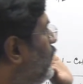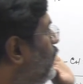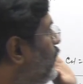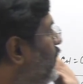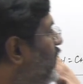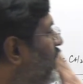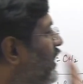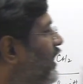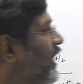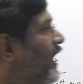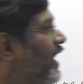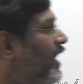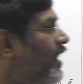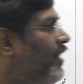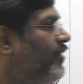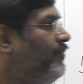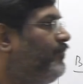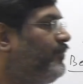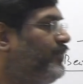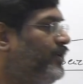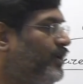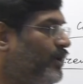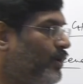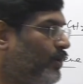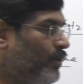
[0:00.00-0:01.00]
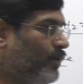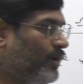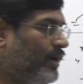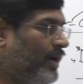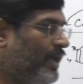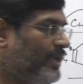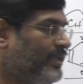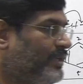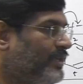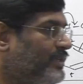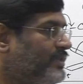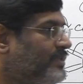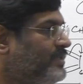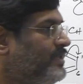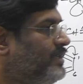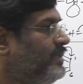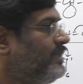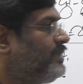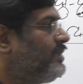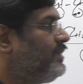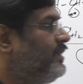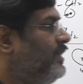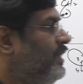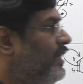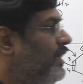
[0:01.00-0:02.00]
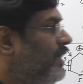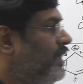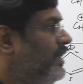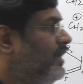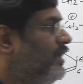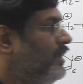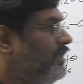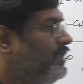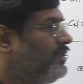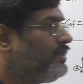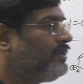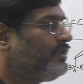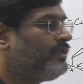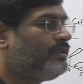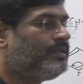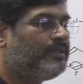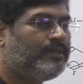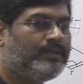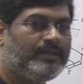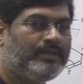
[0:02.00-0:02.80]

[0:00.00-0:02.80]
We have delocalization in